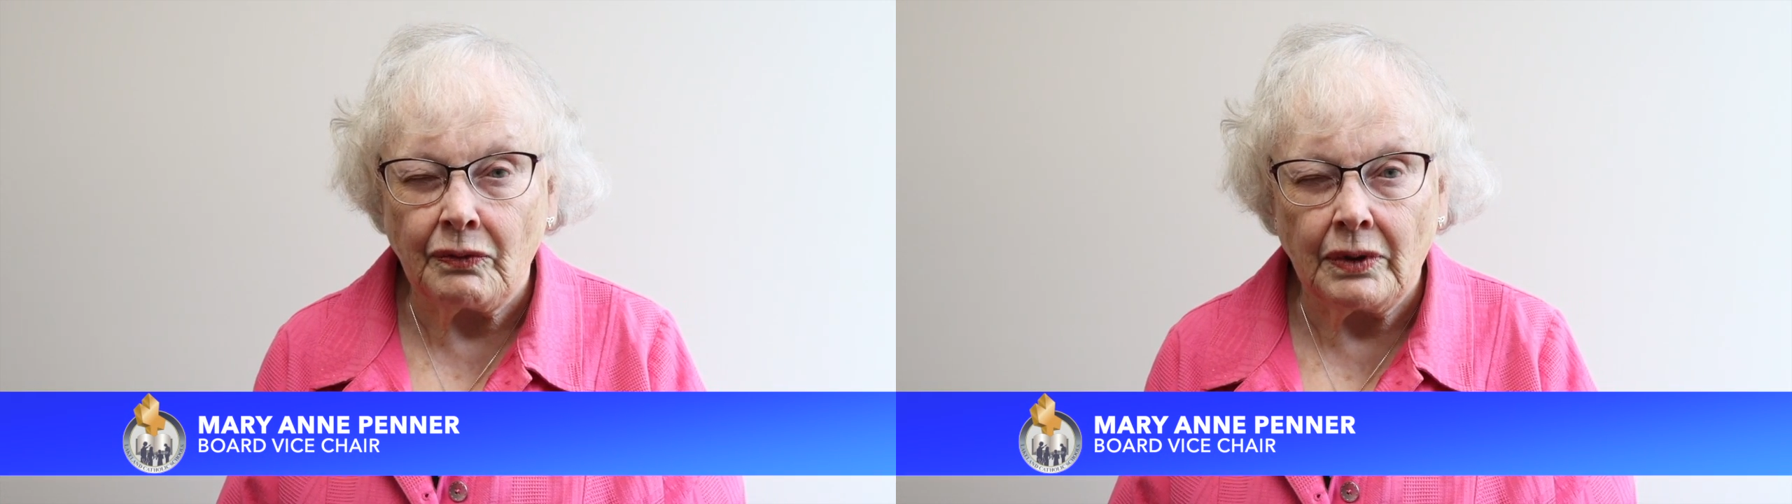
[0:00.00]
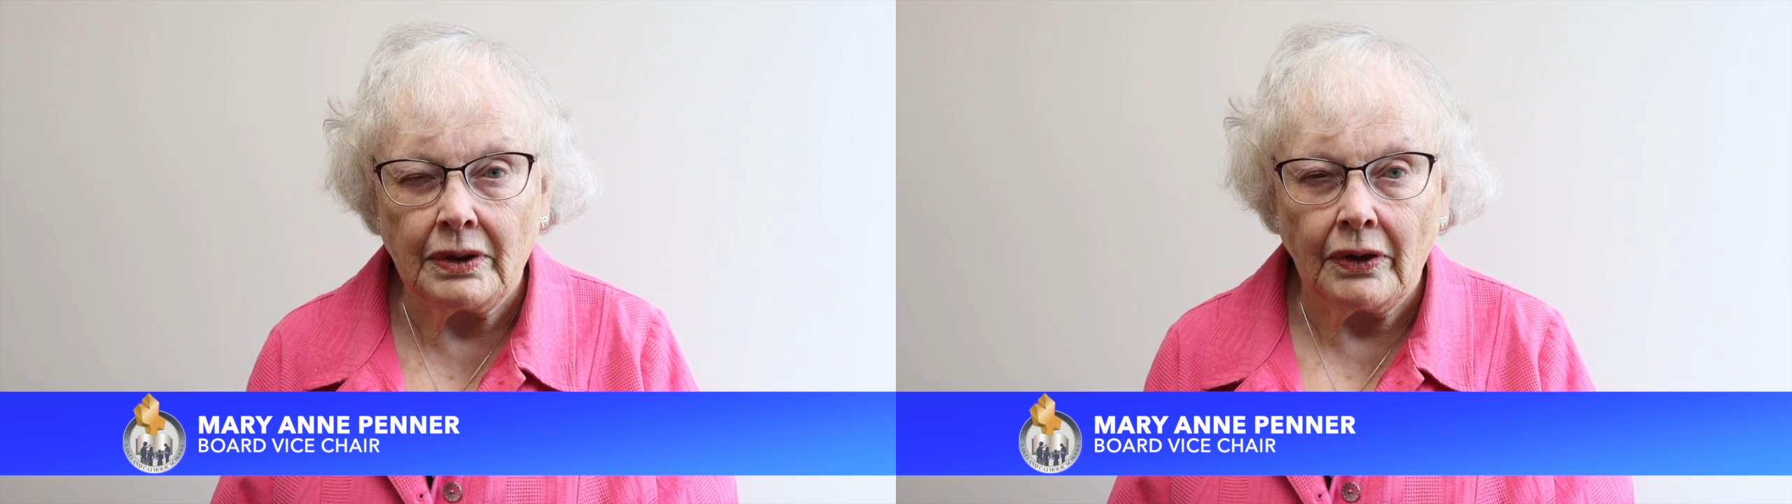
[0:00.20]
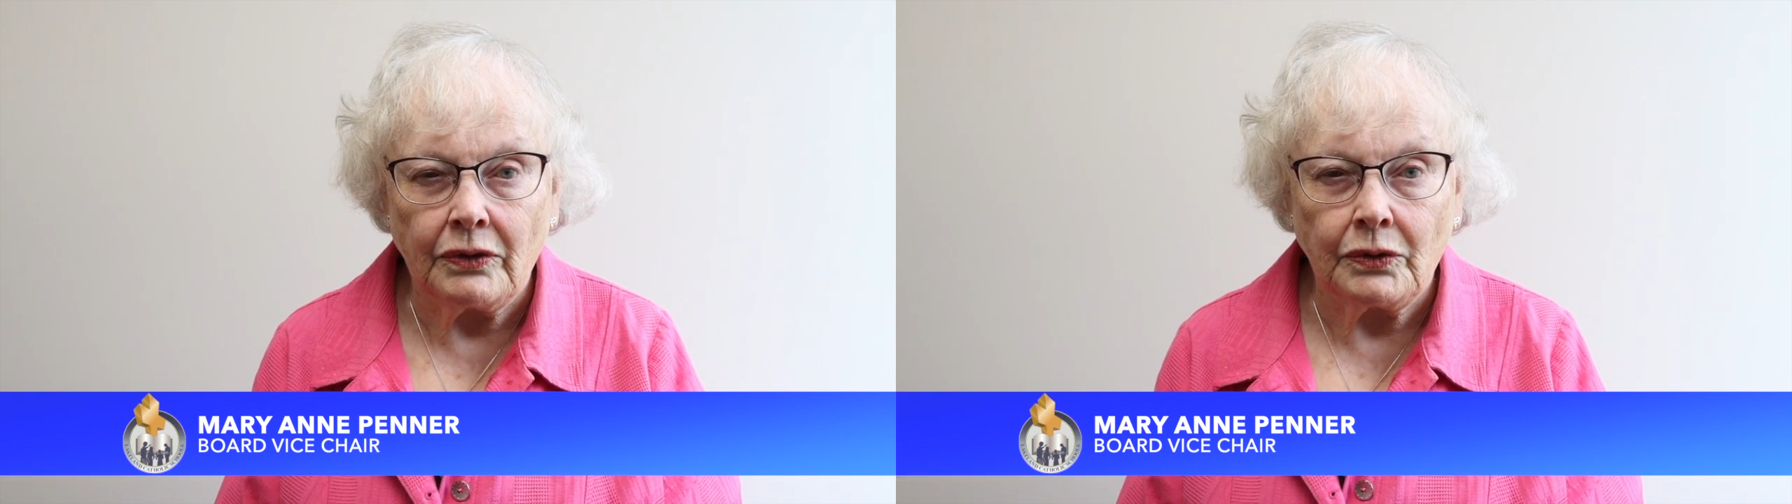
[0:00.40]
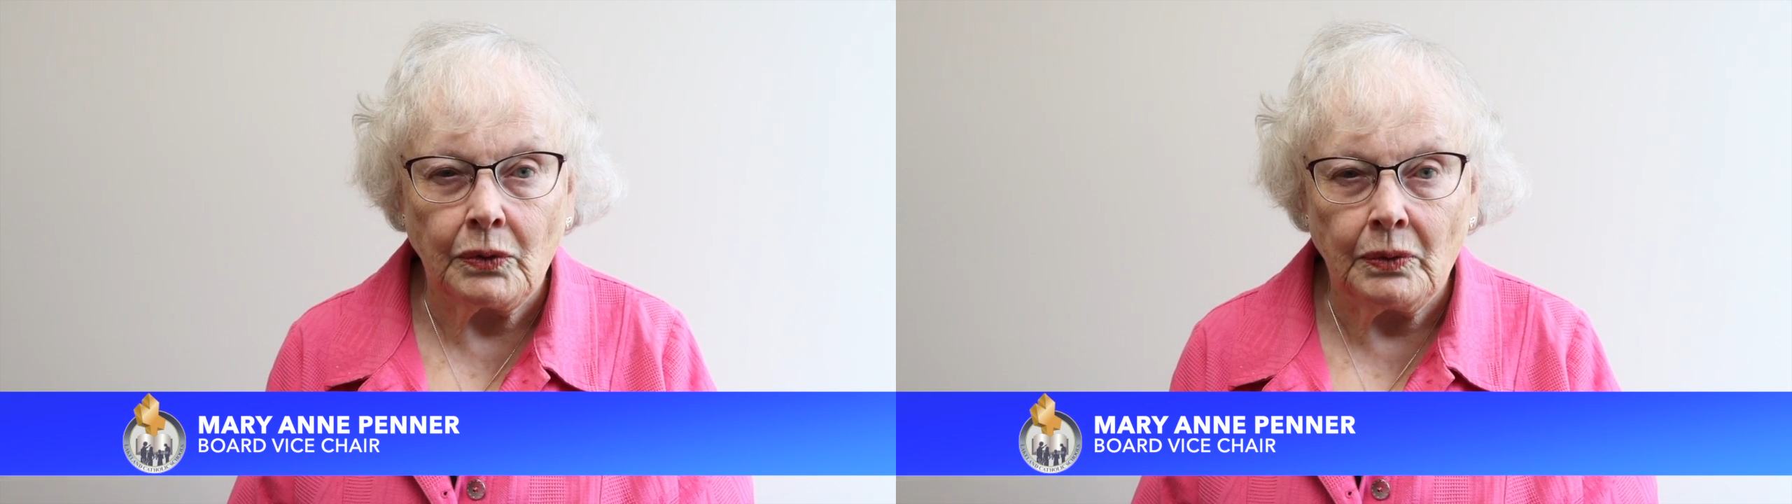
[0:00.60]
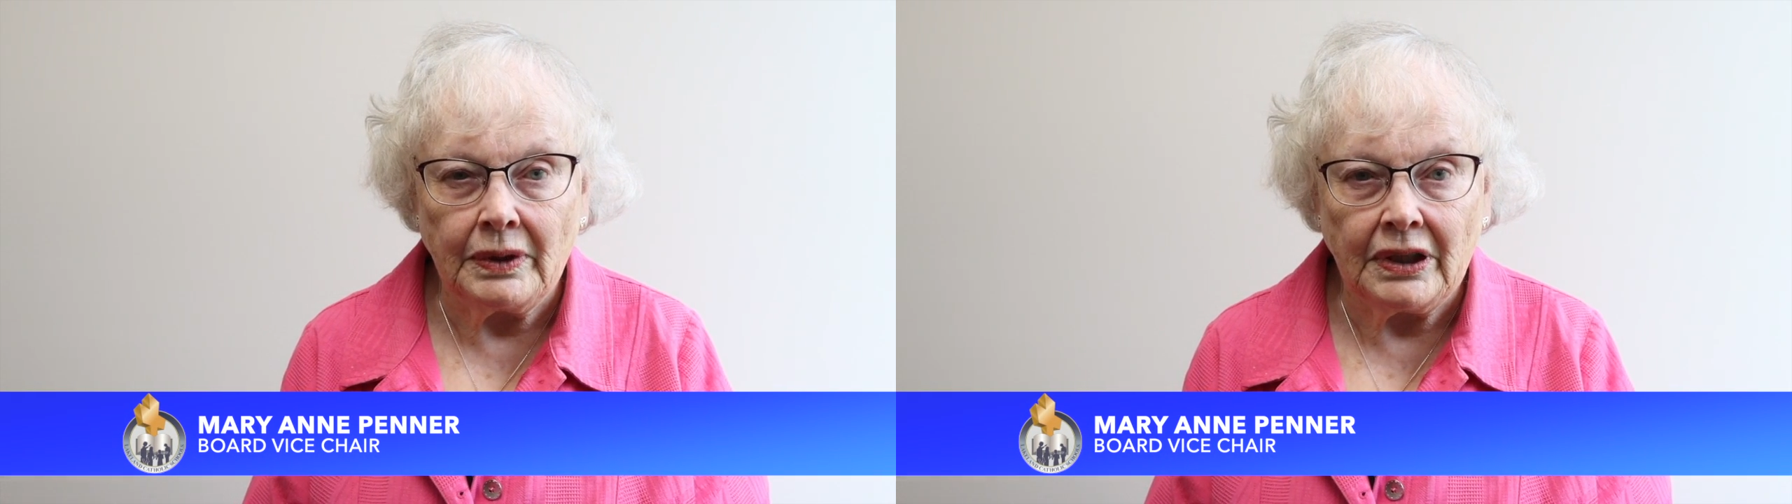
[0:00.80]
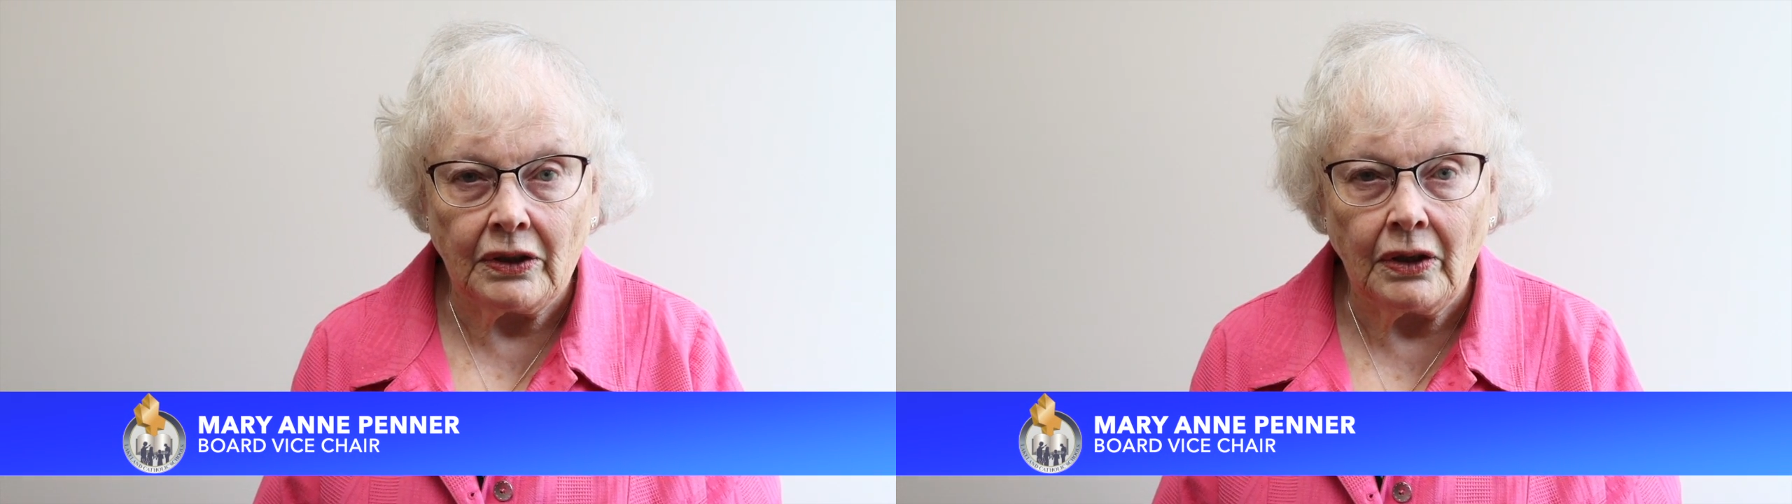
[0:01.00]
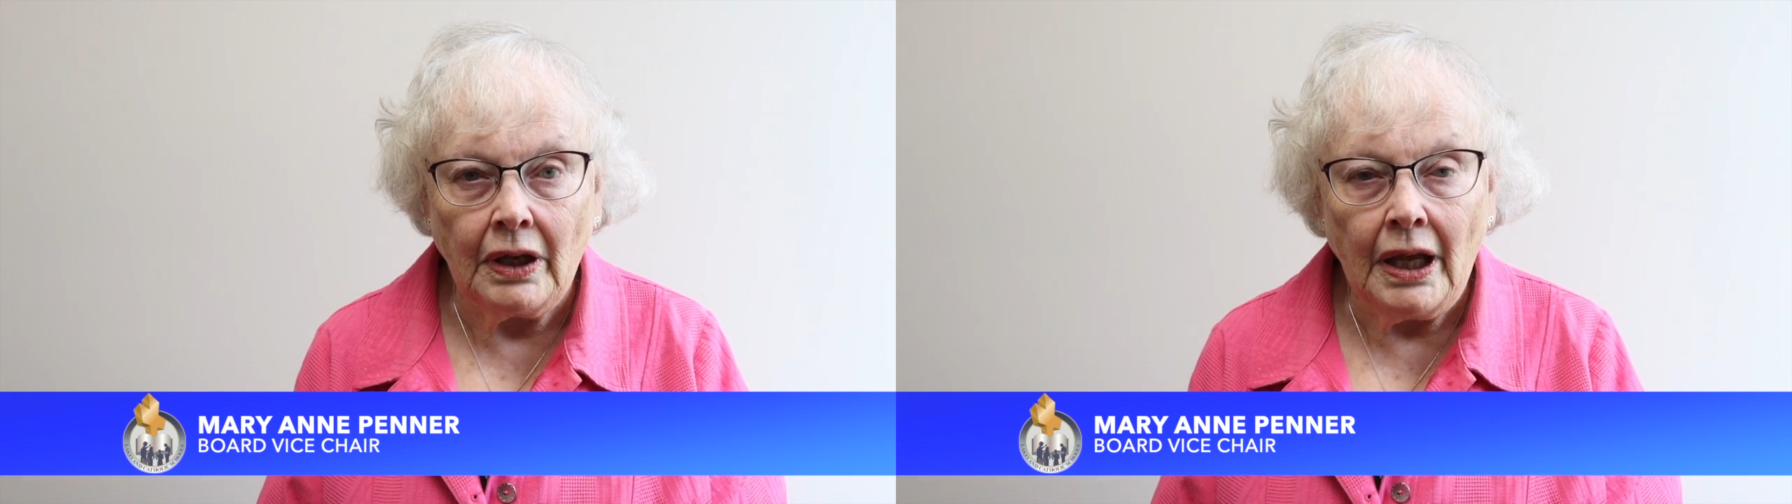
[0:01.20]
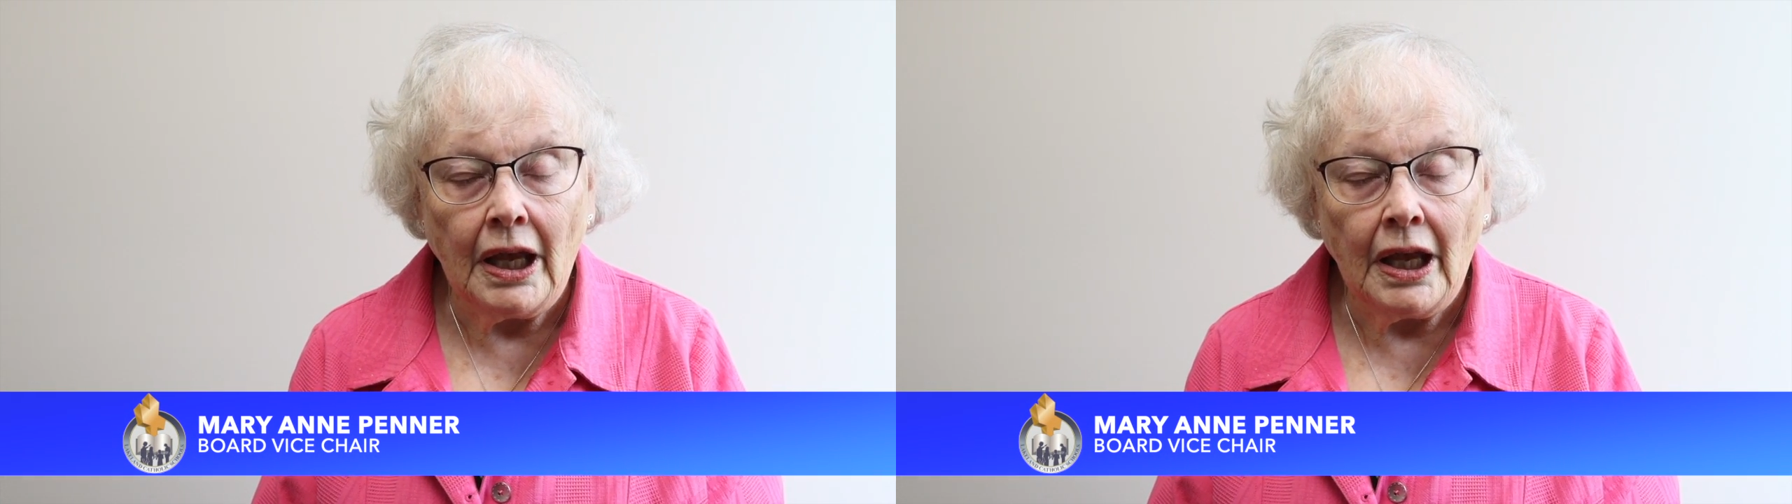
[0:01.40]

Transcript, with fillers: for another school year,